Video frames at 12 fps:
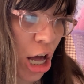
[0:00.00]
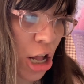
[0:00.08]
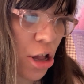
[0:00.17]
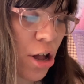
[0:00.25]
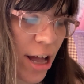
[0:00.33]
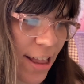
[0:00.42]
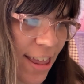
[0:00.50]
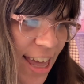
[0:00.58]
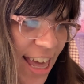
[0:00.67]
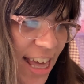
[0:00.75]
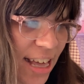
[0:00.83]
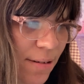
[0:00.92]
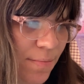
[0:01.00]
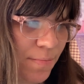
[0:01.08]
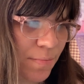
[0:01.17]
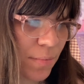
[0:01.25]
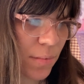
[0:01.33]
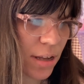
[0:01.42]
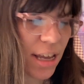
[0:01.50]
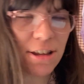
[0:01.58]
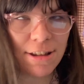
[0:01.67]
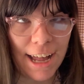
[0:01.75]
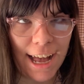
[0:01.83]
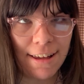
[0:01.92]
90 is
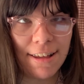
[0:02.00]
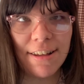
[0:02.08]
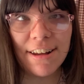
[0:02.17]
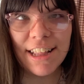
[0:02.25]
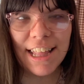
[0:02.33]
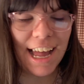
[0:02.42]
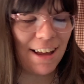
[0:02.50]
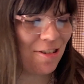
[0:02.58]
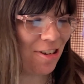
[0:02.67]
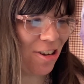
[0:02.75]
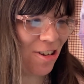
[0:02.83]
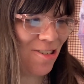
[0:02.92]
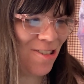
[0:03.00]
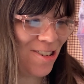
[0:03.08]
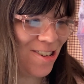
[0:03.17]
Tess's collection.